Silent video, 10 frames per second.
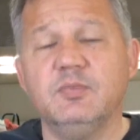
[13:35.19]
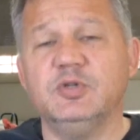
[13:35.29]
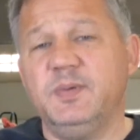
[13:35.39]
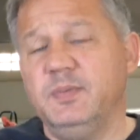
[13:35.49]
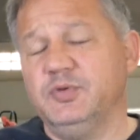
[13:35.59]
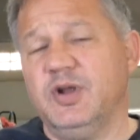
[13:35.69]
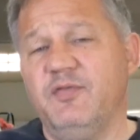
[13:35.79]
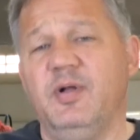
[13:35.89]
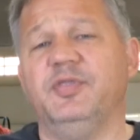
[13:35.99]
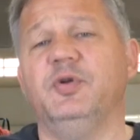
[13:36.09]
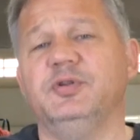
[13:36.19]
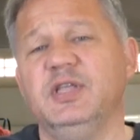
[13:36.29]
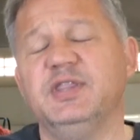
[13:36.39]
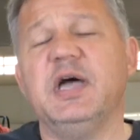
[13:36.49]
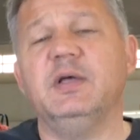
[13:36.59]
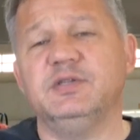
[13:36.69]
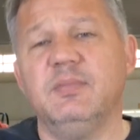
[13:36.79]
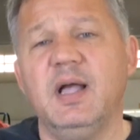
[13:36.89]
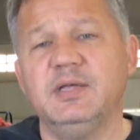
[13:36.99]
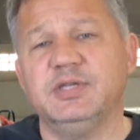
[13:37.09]
most people drive about 13,000
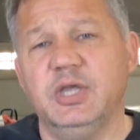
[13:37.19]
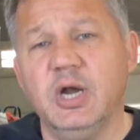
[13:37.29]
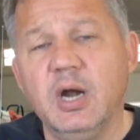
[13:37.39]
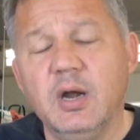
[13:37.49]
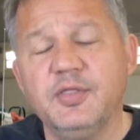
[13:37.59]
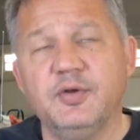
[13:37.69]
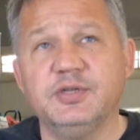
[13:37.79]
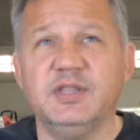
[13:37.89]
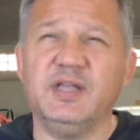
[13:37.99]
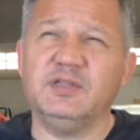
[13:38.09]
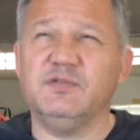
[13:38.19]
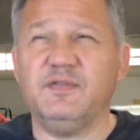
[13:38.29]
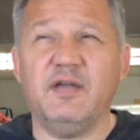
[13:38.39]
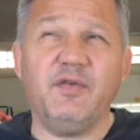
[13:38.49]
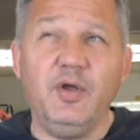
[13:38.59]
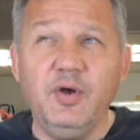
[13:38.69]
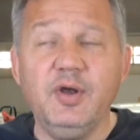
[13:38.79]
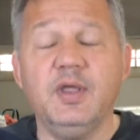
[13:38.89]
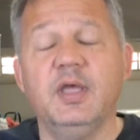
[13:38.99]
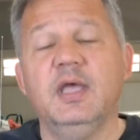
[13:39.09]
miles a year,
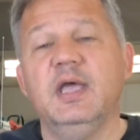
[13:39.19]
13,500.